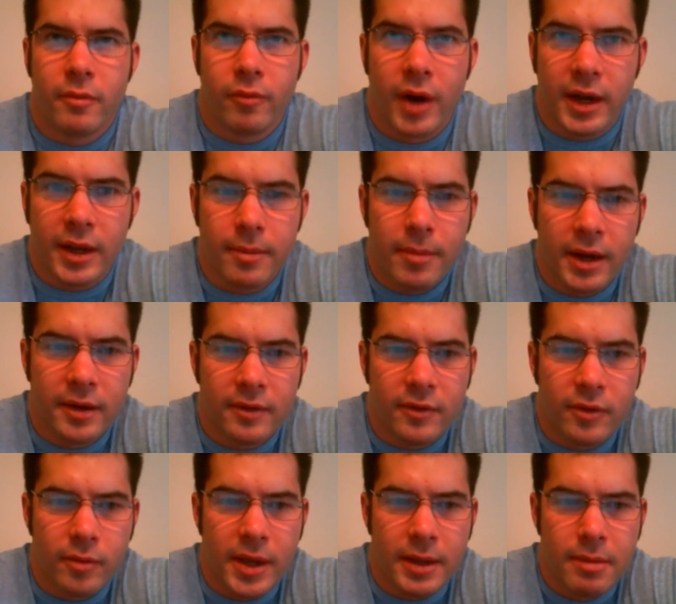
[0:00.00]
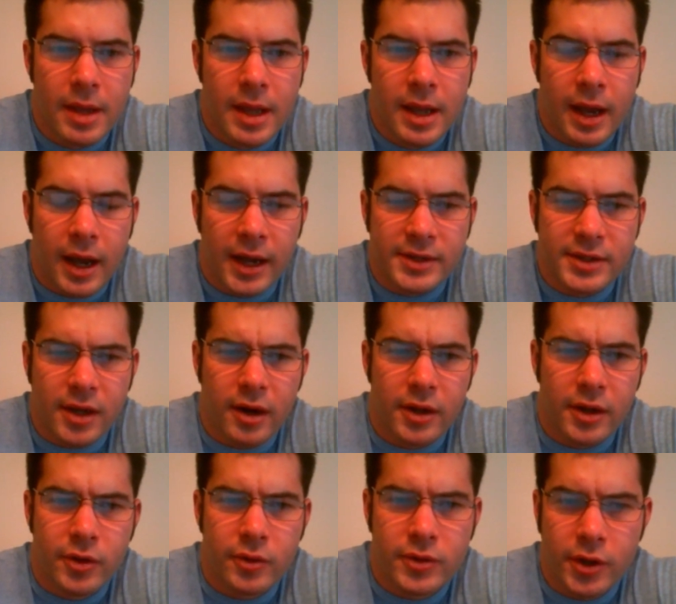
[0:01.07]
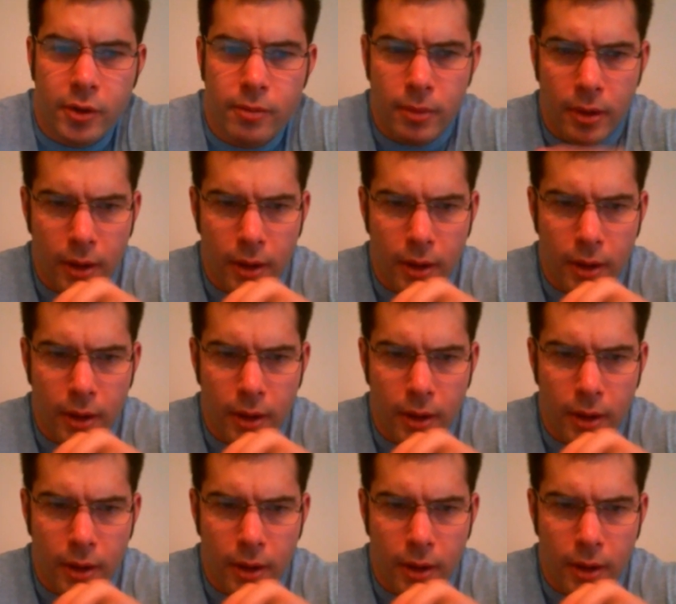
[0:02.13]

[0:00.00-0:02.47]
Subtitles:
recommended to me. I saw it on YouTube.